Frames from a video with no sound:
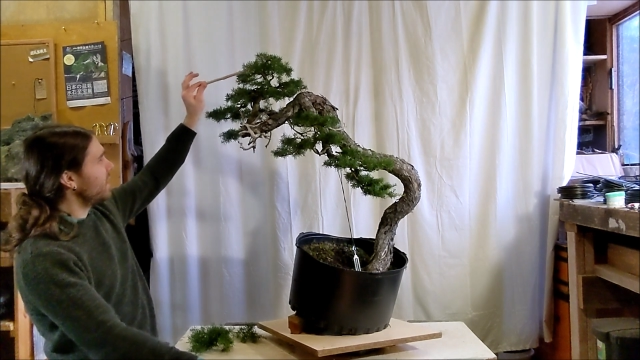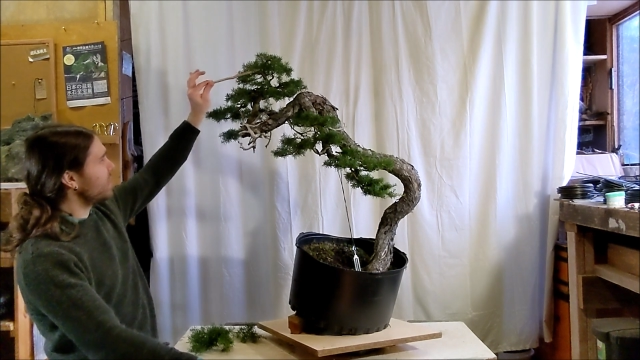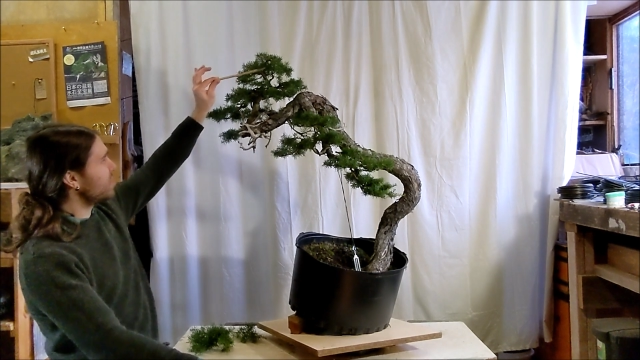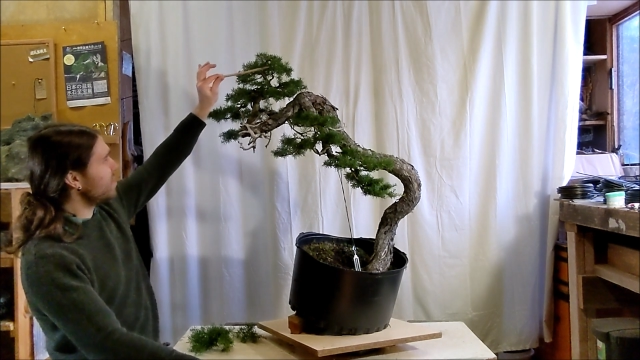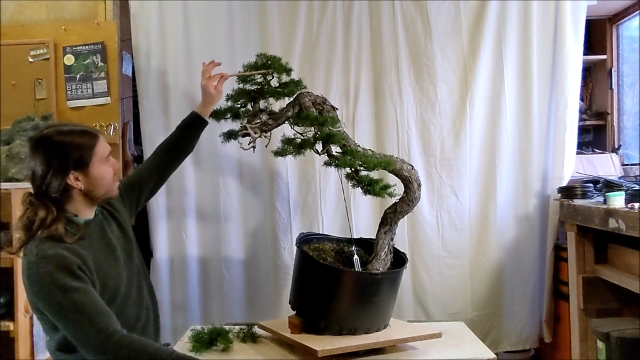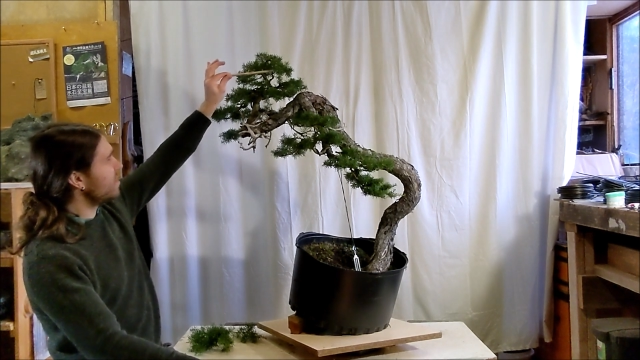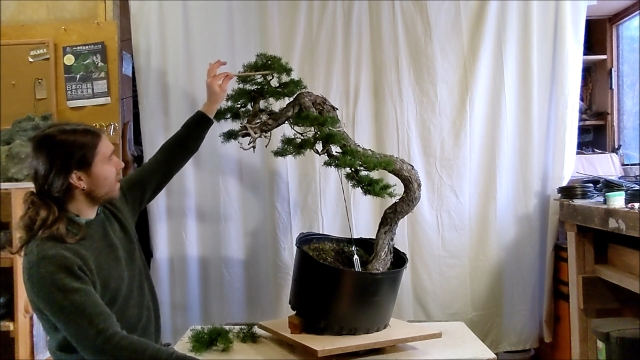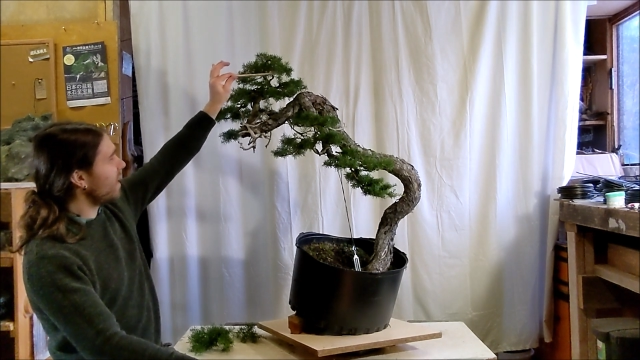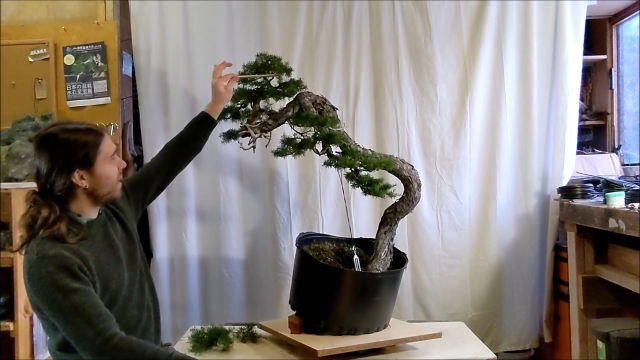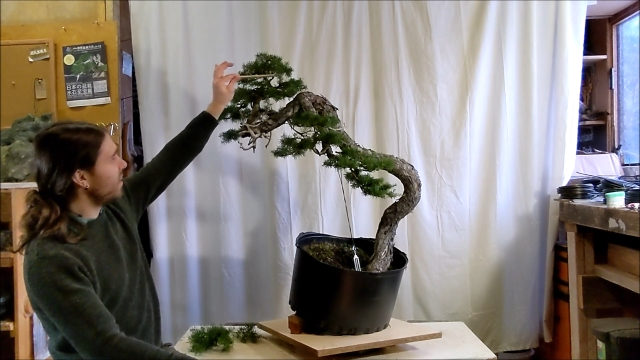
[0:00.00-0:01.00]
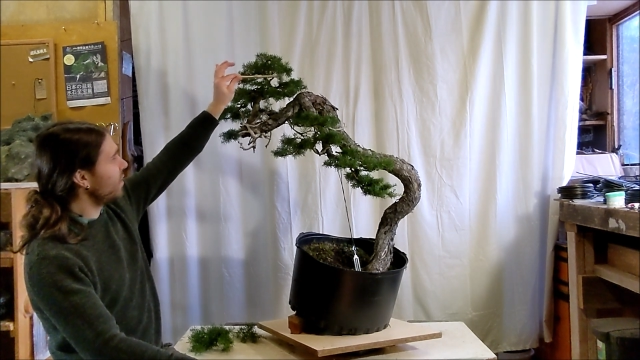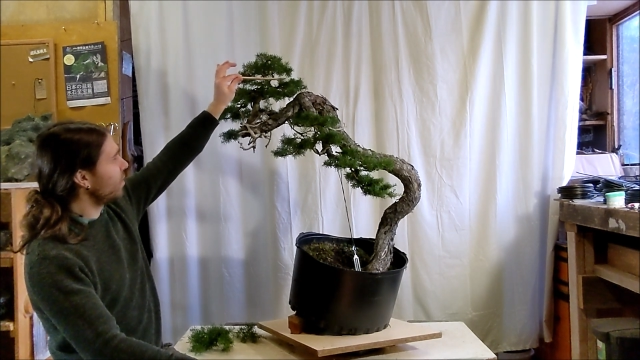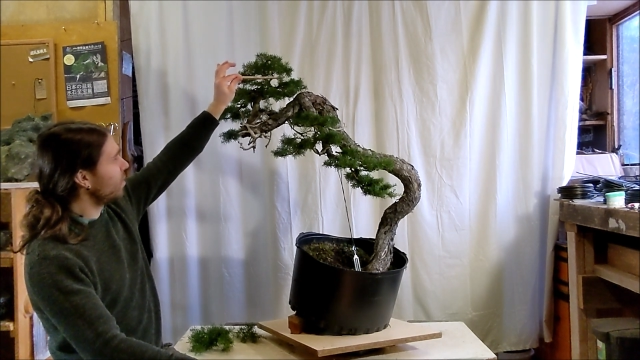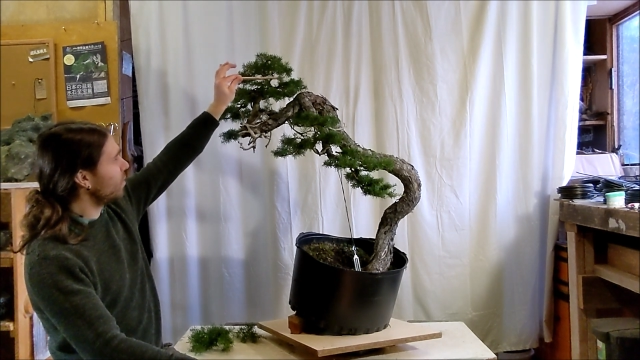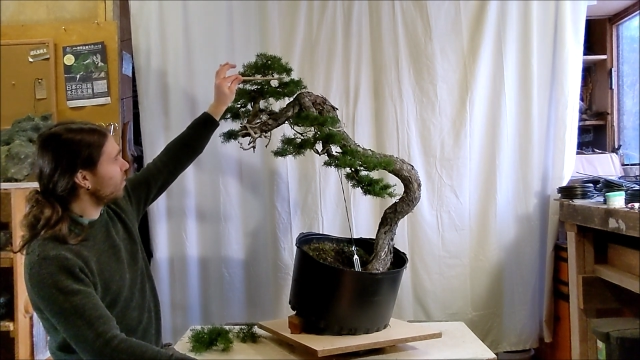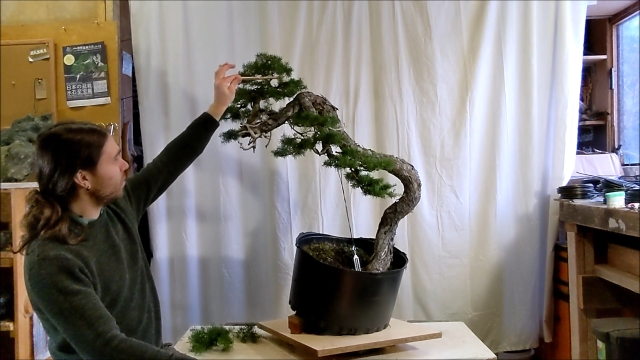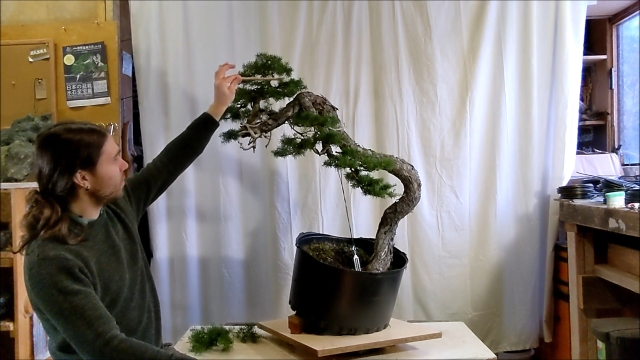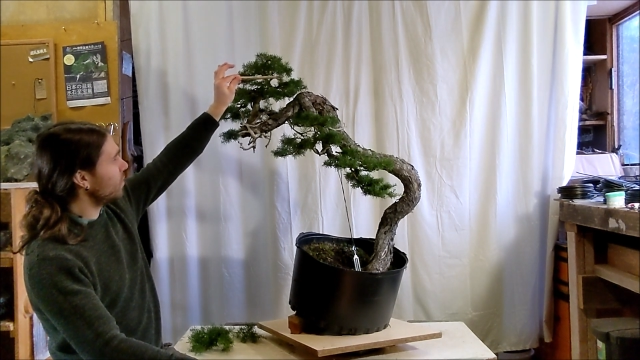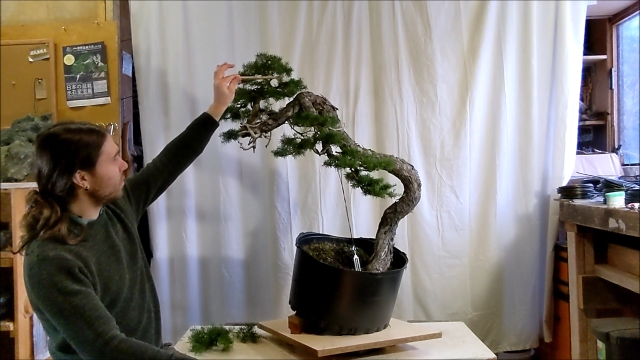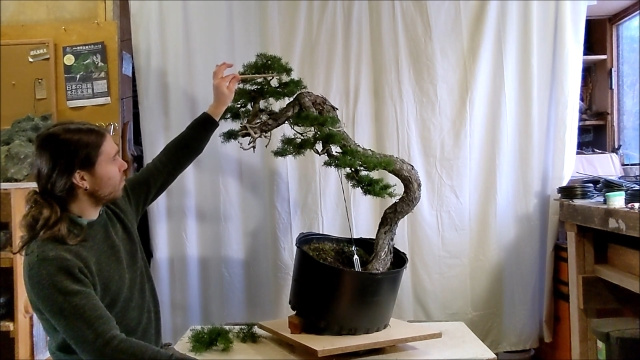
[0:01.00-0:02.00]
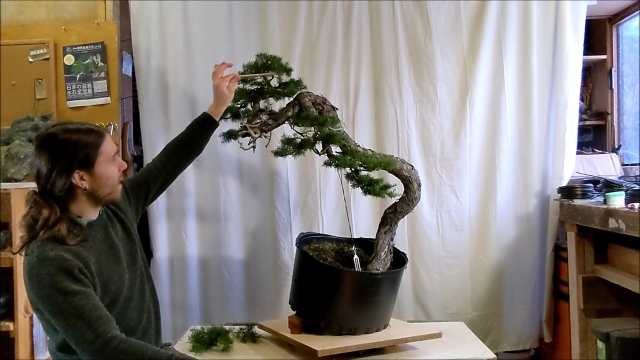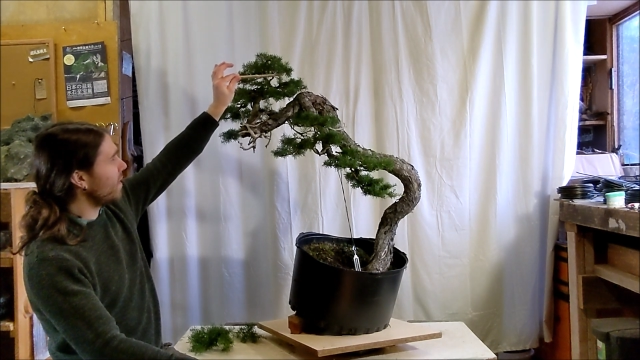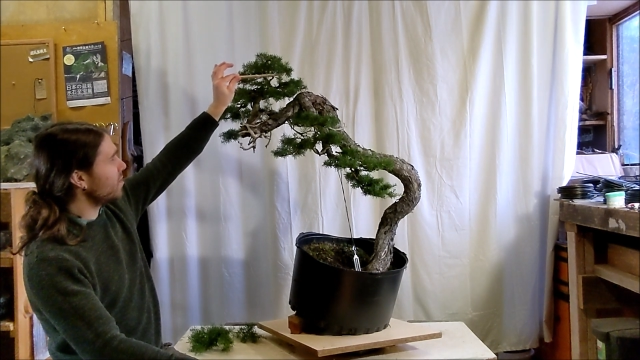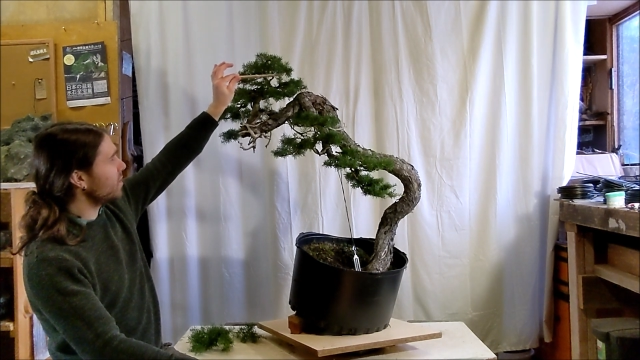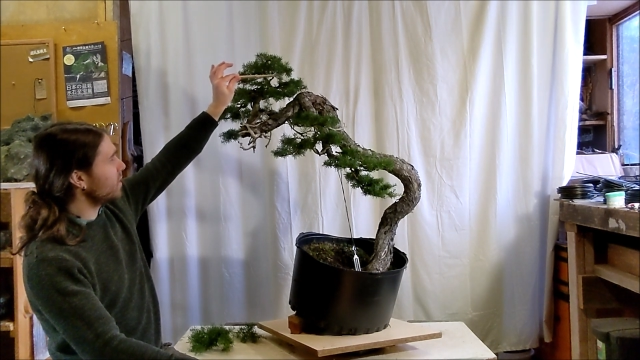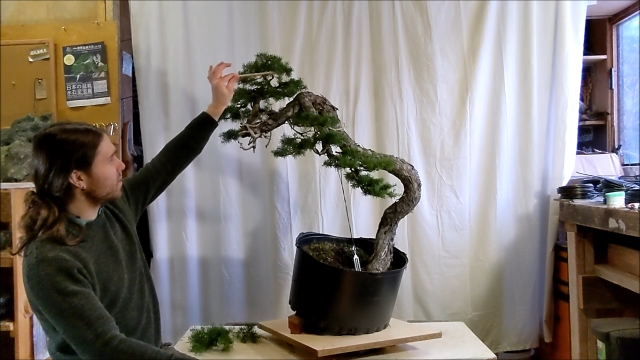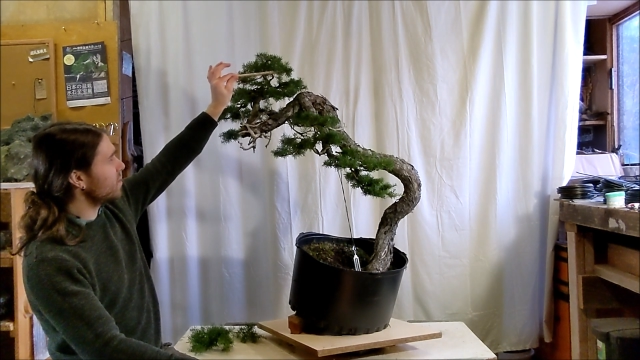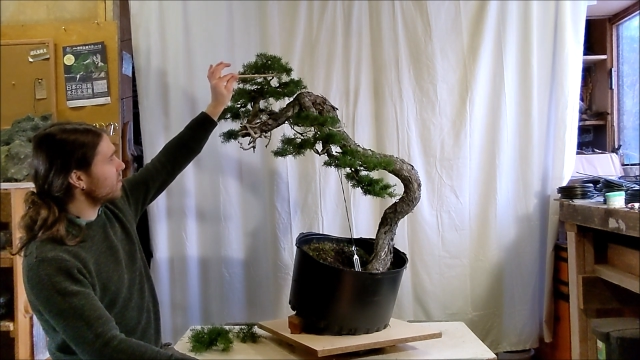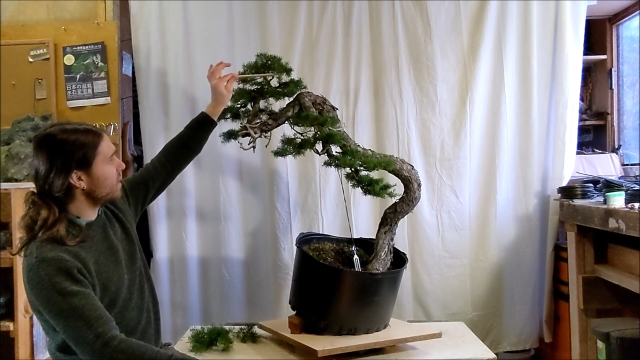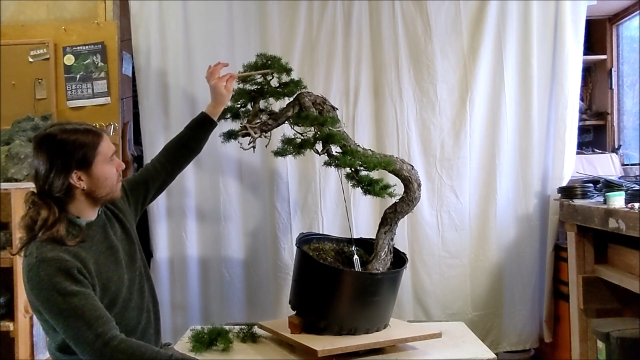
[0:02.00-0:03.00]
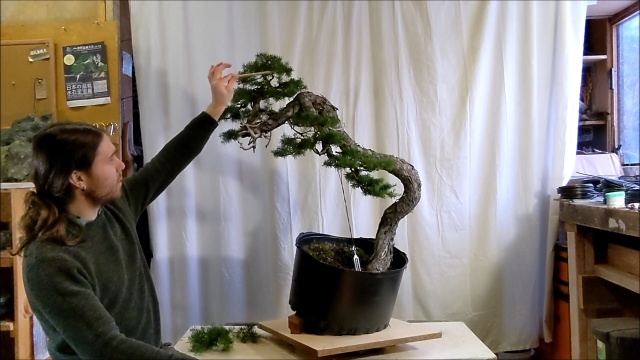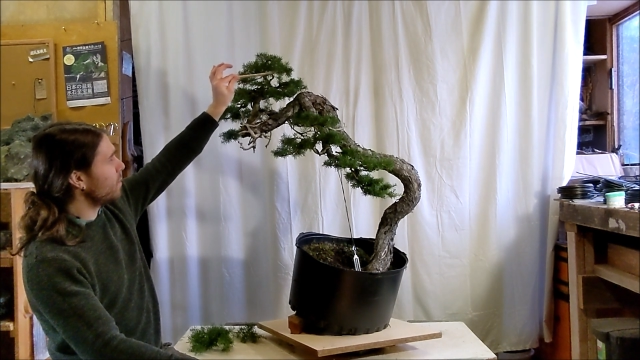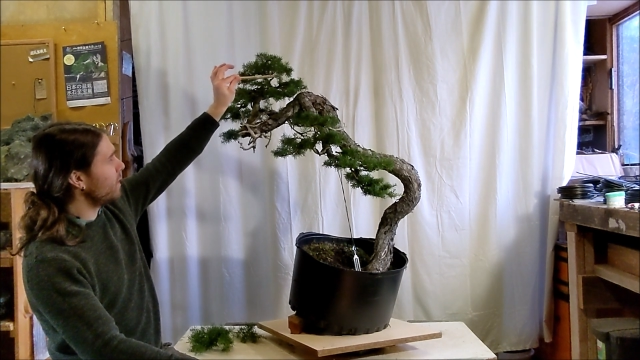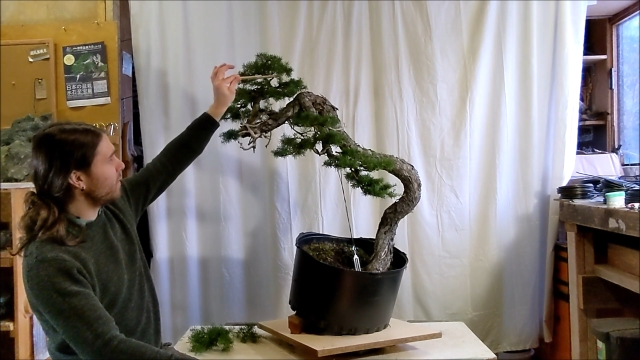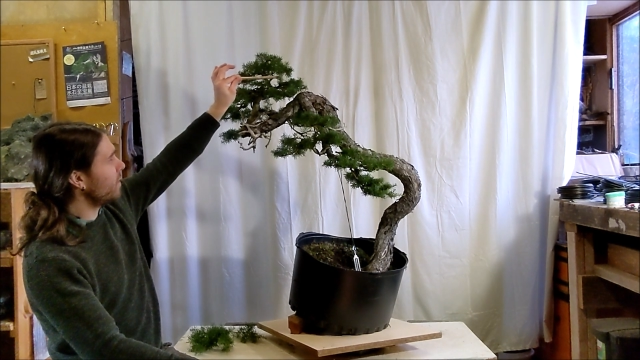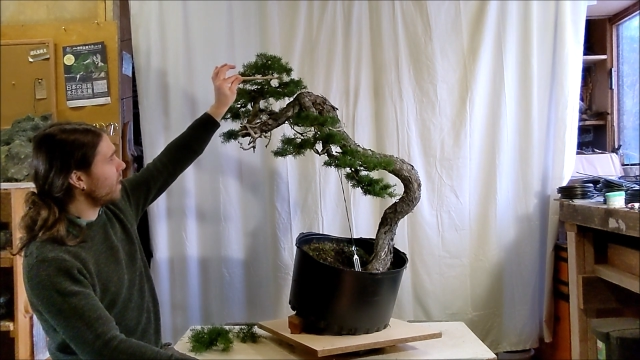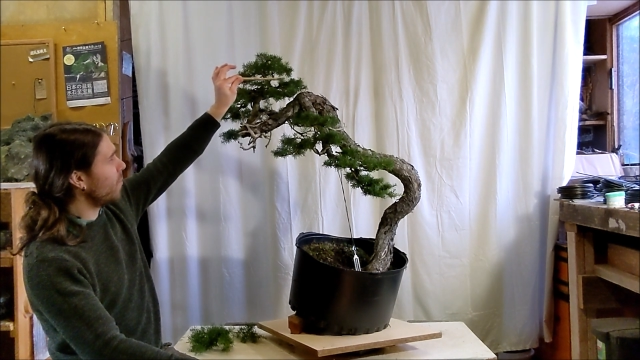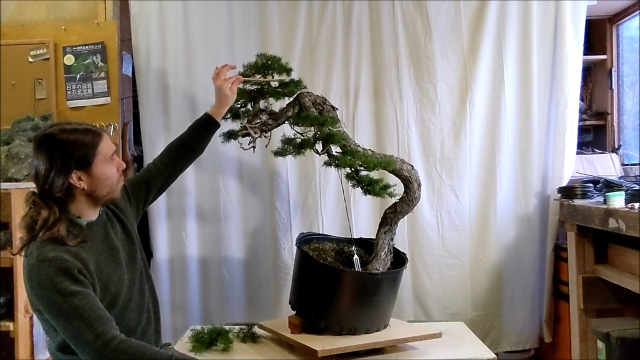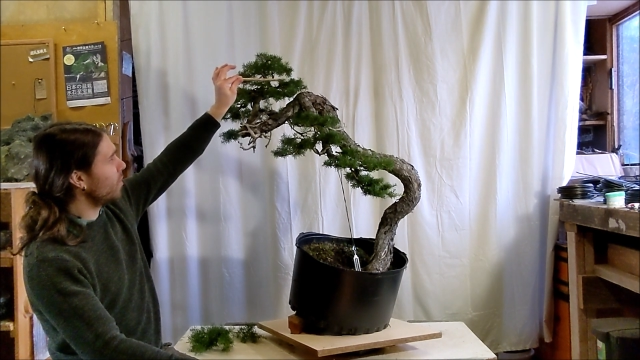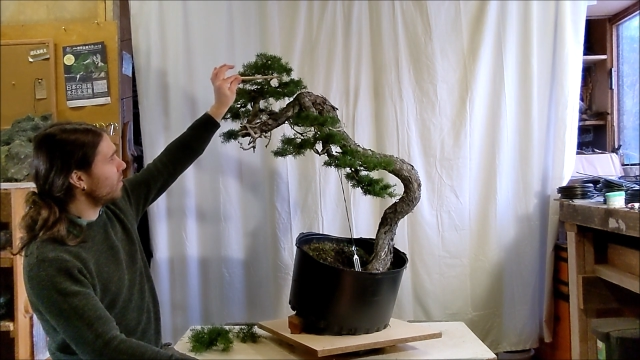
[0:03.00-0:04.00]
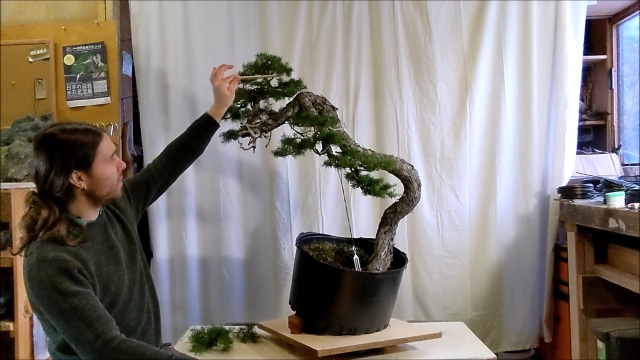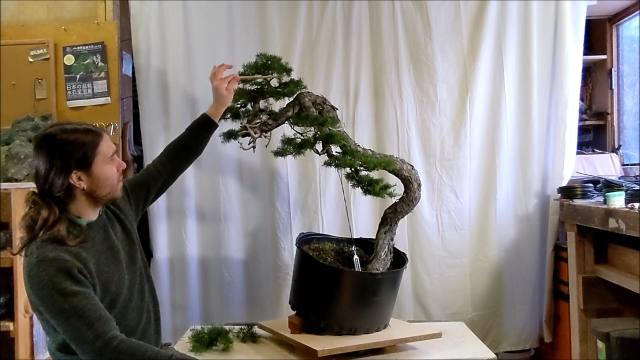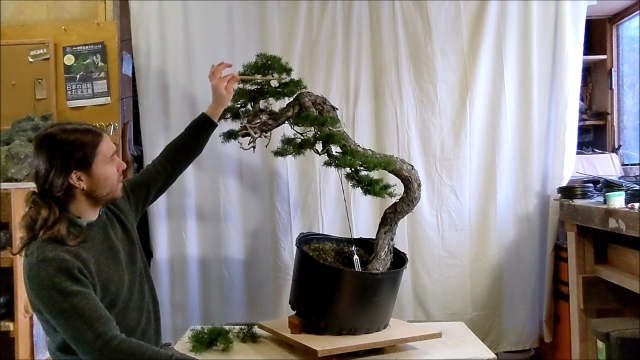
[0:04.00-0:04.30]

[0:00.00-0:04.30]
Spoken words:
Just these tiny little branchlets with a bit of an upward